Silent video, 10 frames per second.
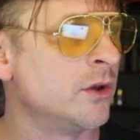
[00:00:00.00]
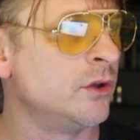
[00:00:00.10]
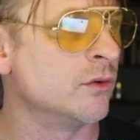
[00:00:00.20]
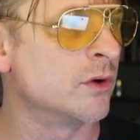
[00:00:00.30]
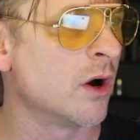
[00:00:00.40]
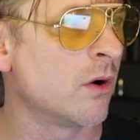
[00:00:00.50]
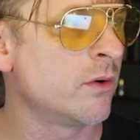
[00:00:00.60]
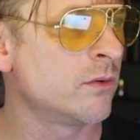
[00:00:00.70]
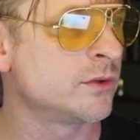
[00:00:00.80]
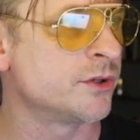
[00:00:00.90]
you
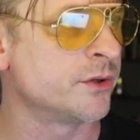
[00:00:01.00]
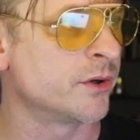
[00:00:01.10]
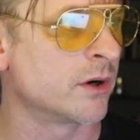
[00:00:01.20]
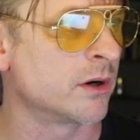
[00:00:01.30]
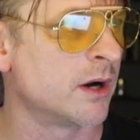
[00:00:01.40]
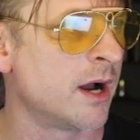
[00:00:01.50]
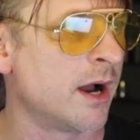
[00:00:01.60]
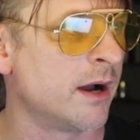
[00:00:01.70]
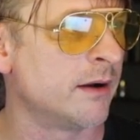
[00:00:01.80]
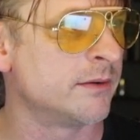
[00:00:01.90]
go to
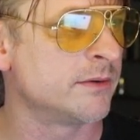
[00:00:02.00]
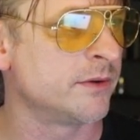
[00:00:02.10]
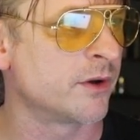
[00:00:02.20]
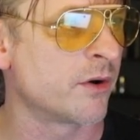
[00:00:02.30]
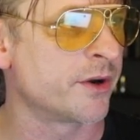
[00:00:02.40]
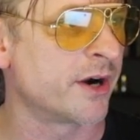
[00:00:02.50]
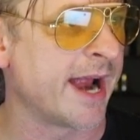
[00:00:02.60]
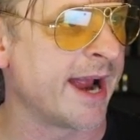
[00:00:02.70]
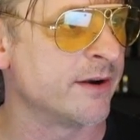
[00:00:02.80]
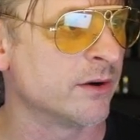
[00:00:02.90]
your
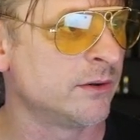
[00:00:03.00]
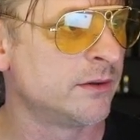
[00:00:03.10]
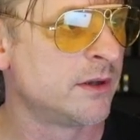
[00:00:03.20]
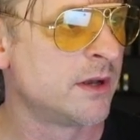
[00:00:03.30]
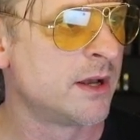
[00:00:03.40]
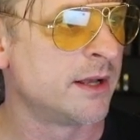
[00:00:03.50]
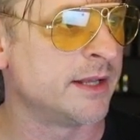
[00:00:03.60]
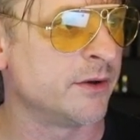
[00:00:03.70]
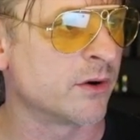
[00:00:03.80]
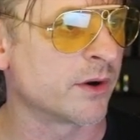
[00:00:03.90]
handle,
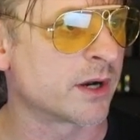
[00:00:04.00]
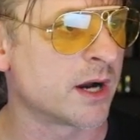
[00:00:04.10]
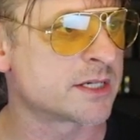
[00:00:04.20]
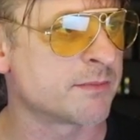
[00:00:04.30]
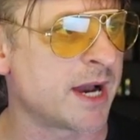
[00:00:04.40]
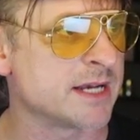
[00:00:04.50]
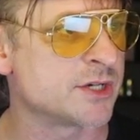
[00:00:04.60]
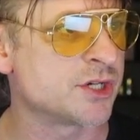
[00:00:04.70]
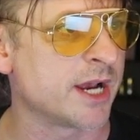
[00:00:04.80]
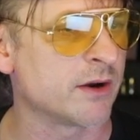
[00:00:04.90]
then you go to
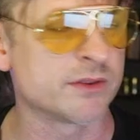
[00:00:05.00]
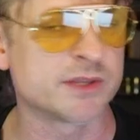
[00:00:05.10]
customize channel.